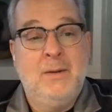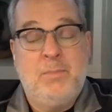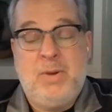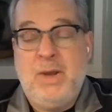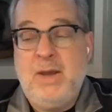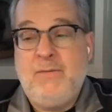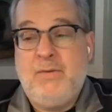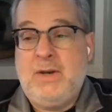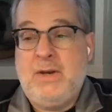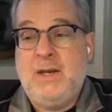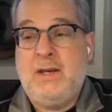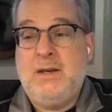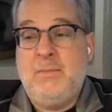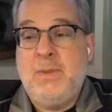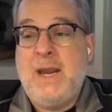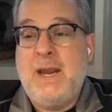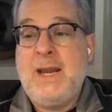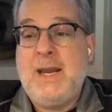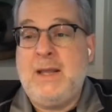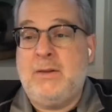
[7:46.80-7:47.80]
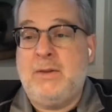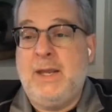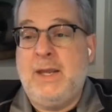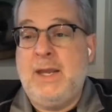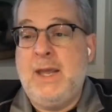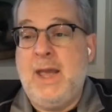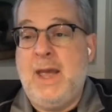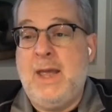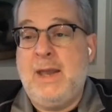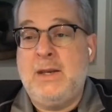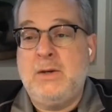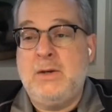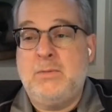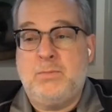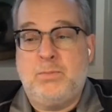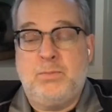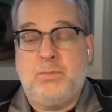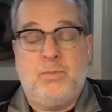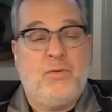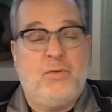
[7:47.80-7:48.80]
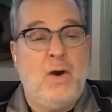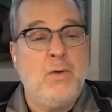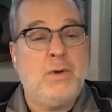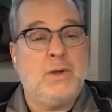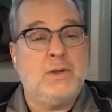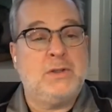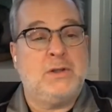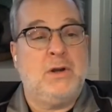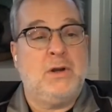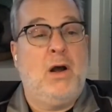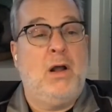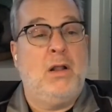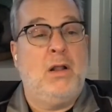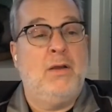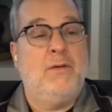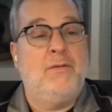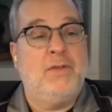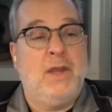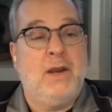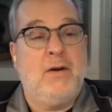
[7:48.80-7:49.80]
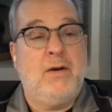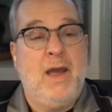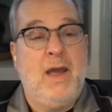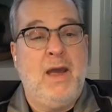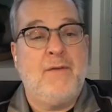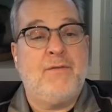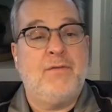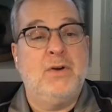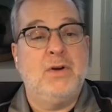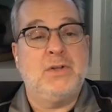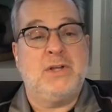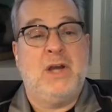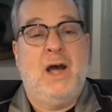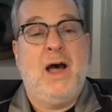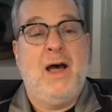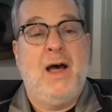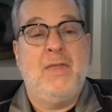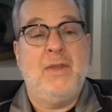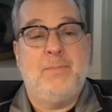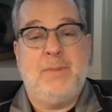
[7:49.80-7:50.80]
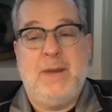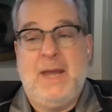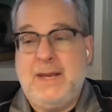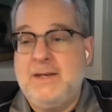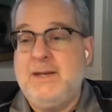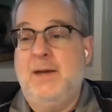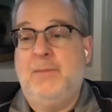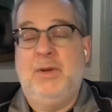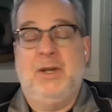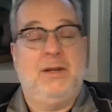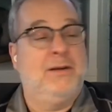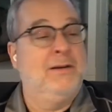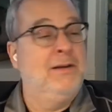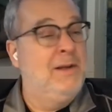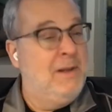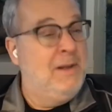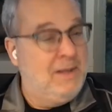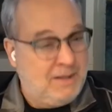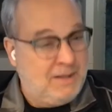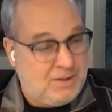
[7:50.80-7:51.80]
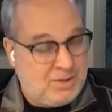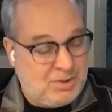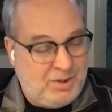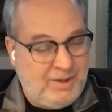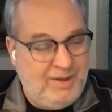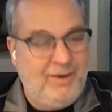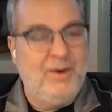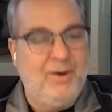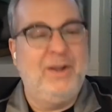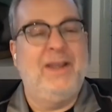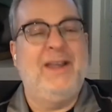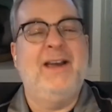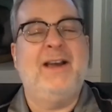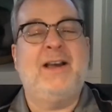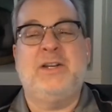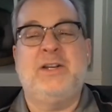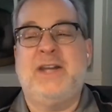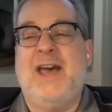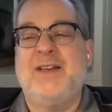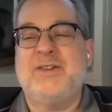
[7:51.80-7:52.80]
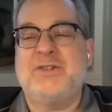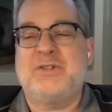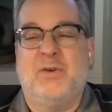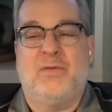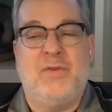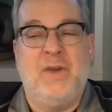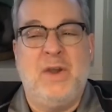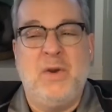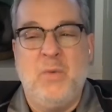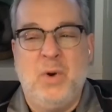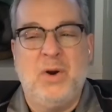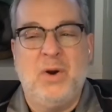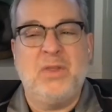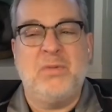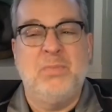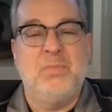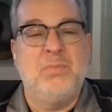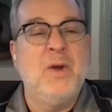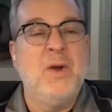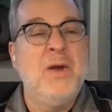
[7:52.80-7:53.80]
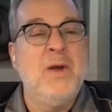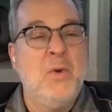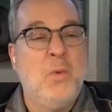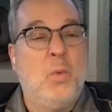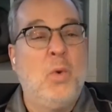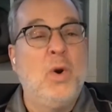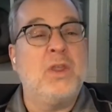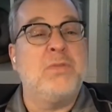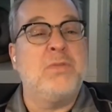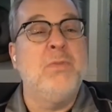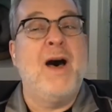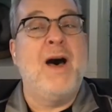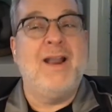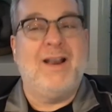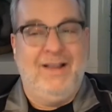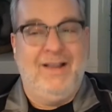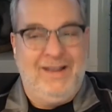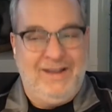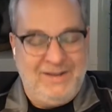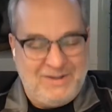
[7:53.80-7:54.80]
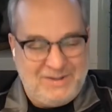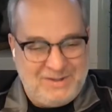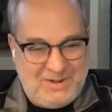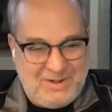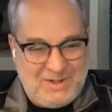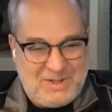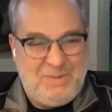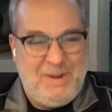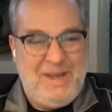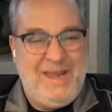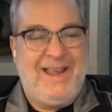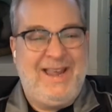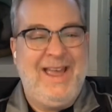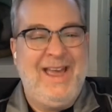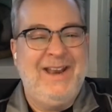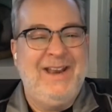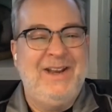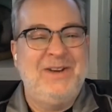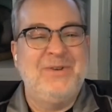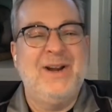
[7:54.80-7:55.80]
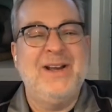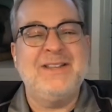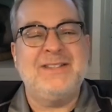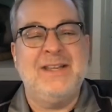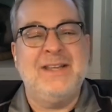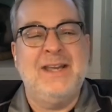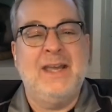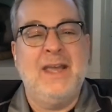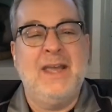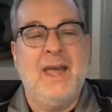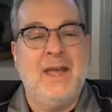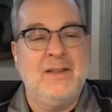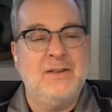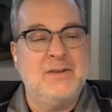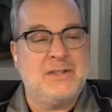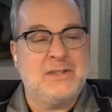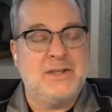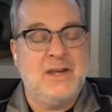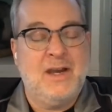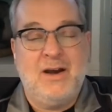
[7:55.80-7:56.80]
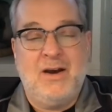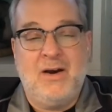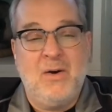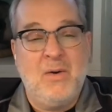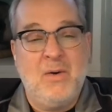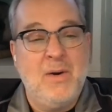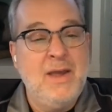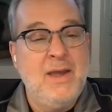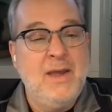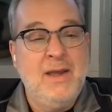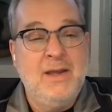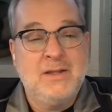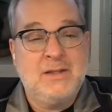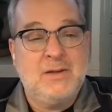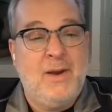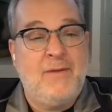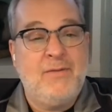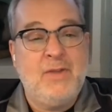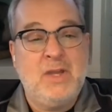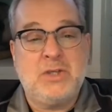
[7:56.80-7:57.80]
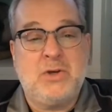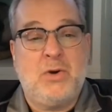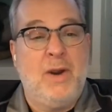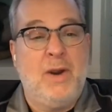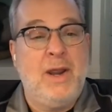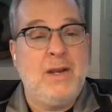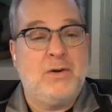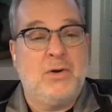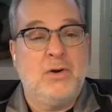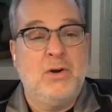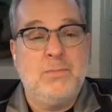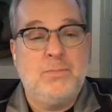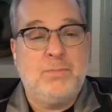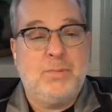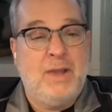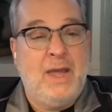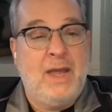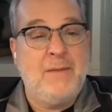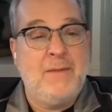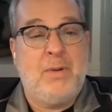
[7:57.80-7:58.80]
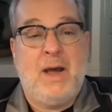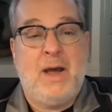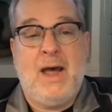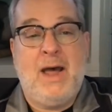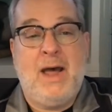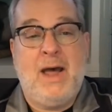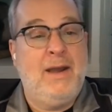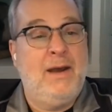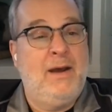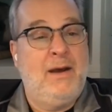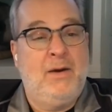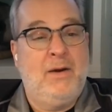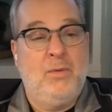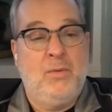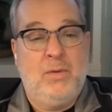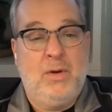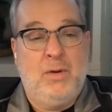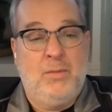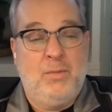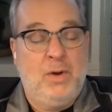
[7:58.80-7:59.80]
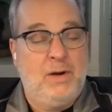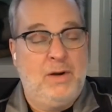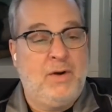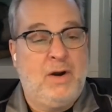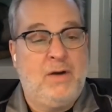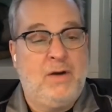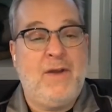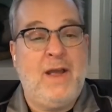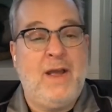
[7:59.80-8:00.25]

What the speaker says: pivoted immediately and focused all of their efforts on the pandemic. Clearly a catastrophe worth modeling, so to speak, and addressing. And so we have this great group led by one of our